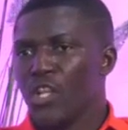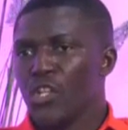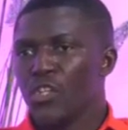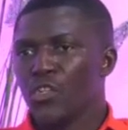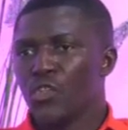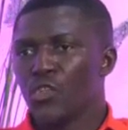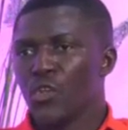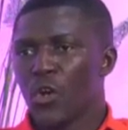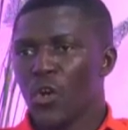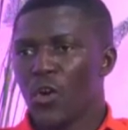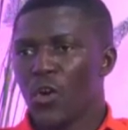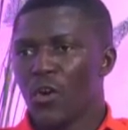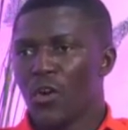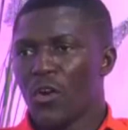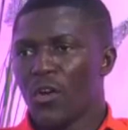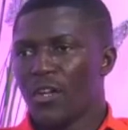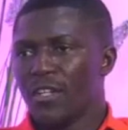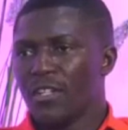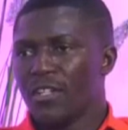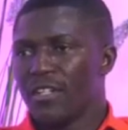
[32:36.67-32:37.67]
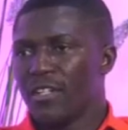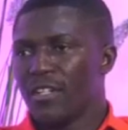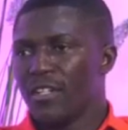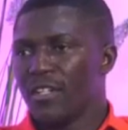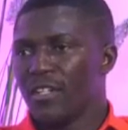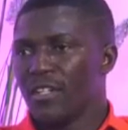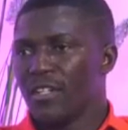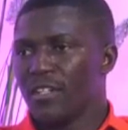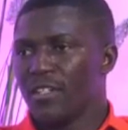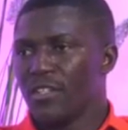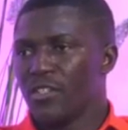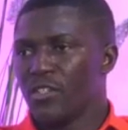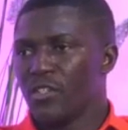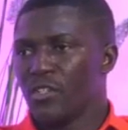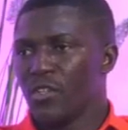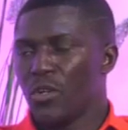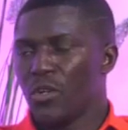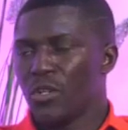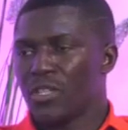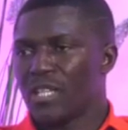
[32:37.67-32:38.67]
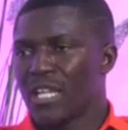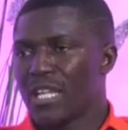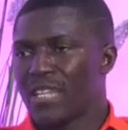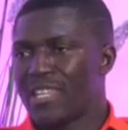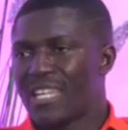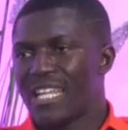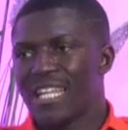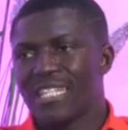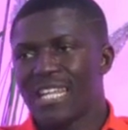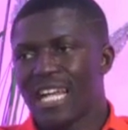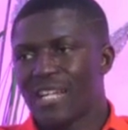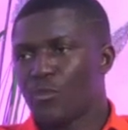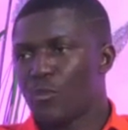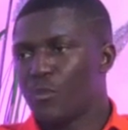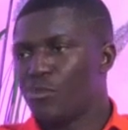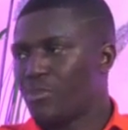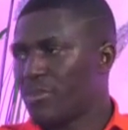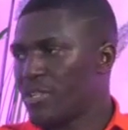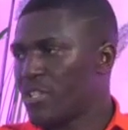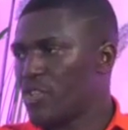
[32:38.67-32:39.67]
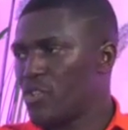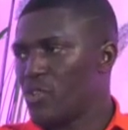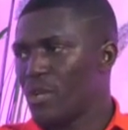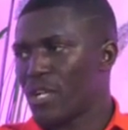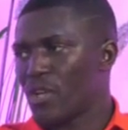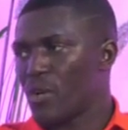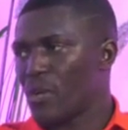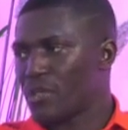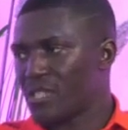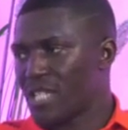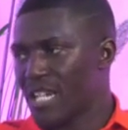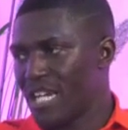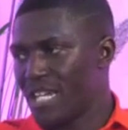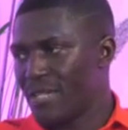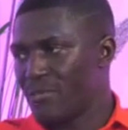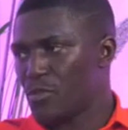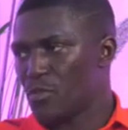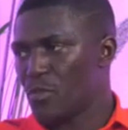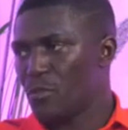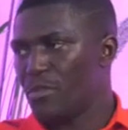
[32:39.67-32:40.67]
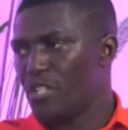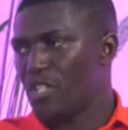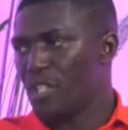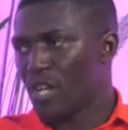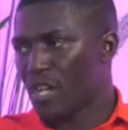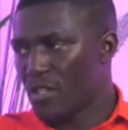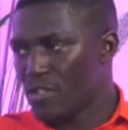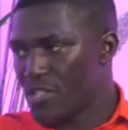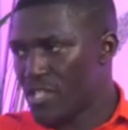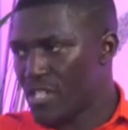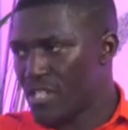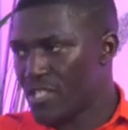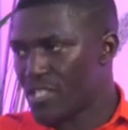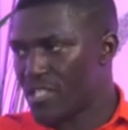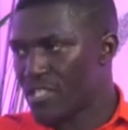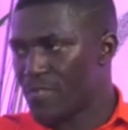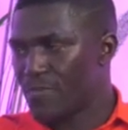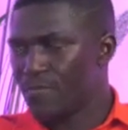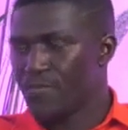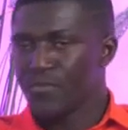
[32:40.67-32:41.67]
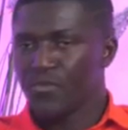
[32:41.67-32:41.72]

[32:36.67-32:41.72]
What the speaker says: The thing that will prick you at all times will be your conscience.